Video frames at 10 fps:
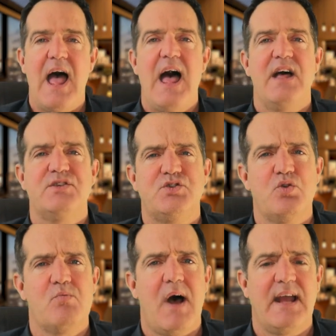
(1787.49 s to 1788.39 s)
As
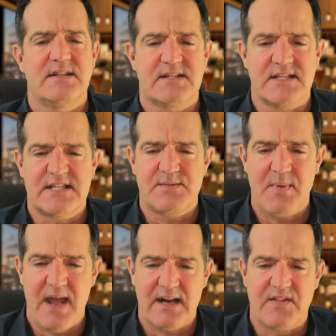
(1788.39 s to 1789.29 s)
you might
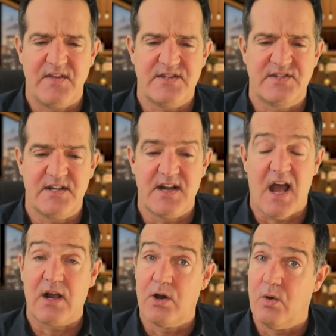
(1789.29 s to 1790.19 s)
suspect, this did
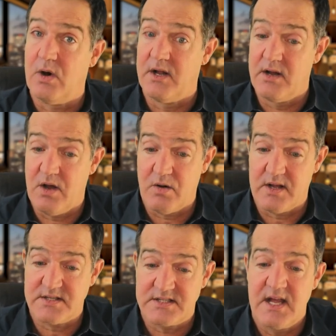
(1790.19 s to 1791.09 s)
not go
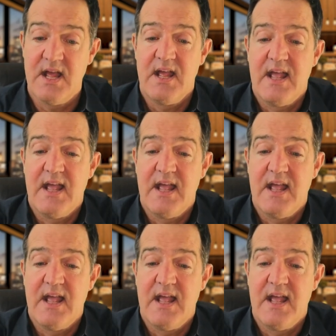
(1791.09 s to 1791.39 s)
unnoticed,